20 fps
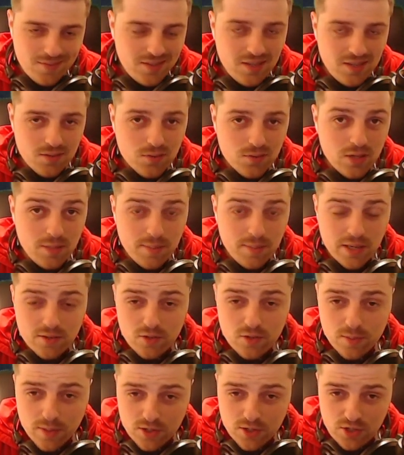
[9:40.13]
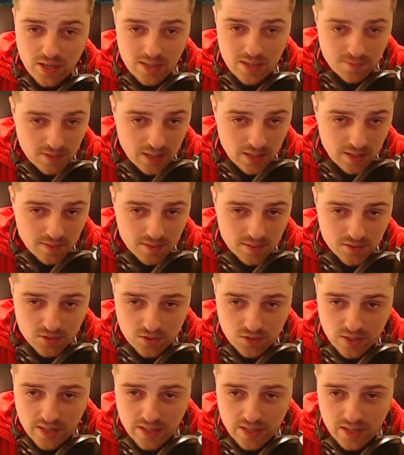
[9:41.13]
didn't really make too much out of this
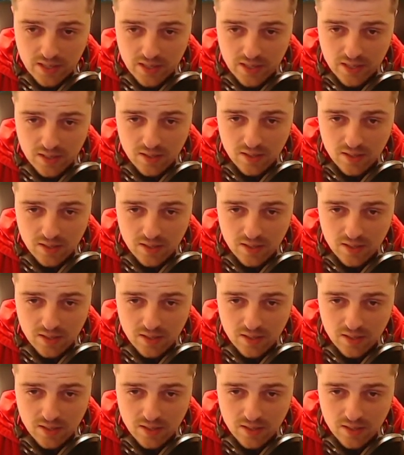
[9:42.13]
trade here.